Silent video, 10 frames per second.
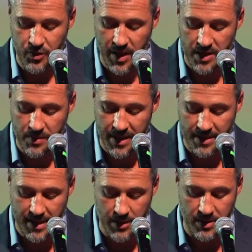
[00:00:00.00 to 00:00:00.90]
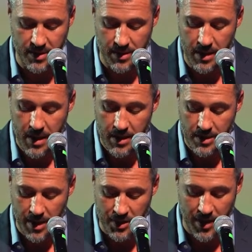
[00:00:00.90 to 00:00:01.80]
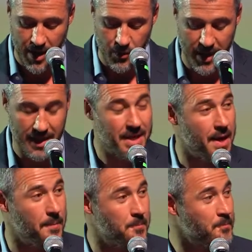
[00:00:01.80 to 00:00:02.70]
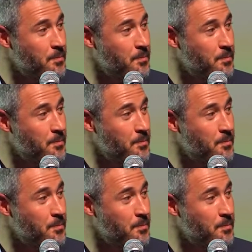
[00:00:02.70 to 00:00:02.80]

Transplant Center to Dr. Irene Kim.